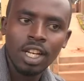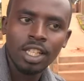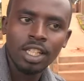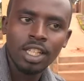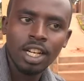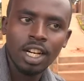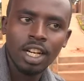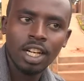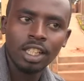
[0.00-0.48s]

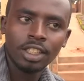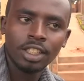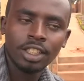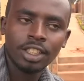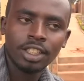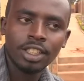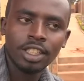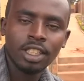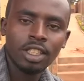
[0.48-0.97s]
Yeah,
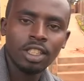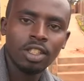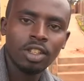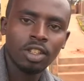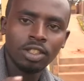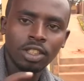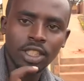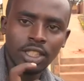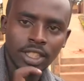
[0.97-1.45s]
she
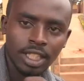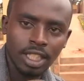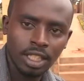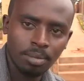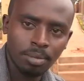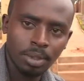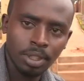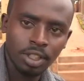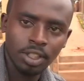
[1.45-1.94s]
goes and
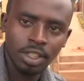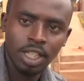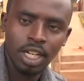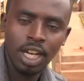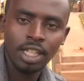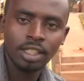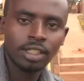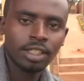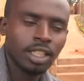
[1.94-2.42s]
take picture.
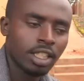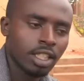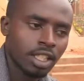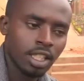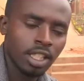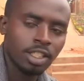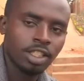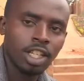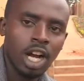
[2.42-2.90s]
I
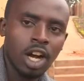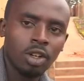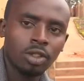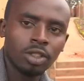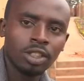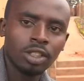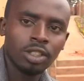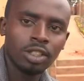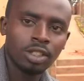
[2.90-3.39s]
take the
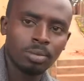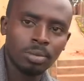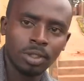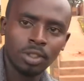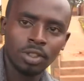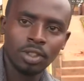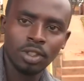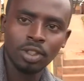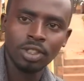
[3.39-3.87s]
child to
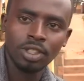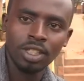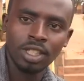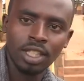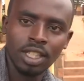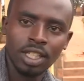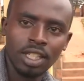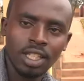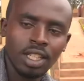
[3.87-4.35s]

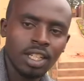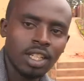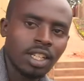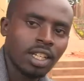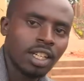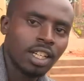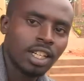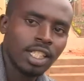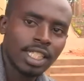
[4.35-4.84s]
Speciosa,
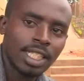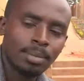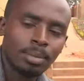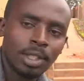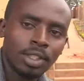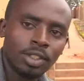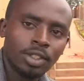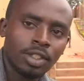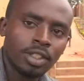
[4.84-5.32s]
and
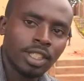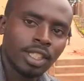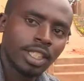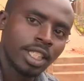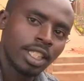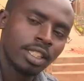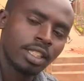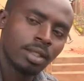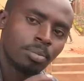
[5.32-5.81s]
Speciosa
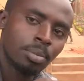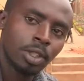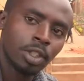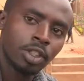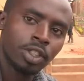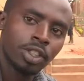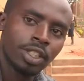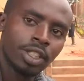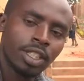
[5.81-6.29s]
takes a
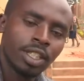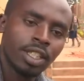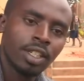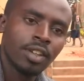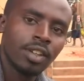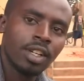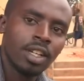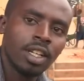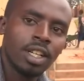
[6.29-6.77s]
picture
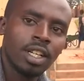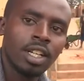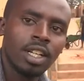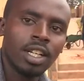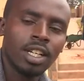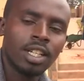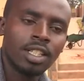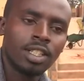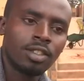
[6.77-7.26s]

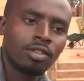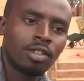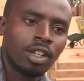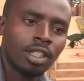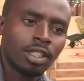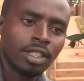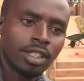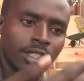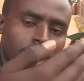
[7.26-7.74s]
and
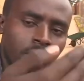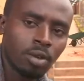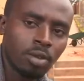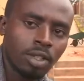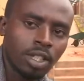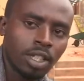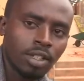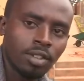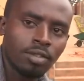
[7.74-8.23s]
writes
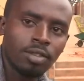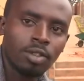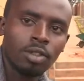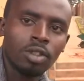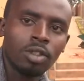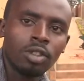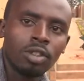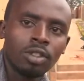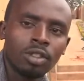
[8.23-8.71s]
down the
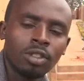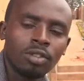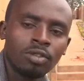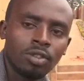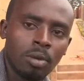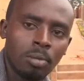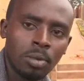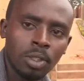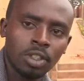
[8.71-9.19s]
full
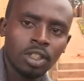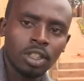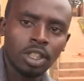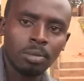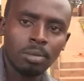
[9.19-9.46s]
information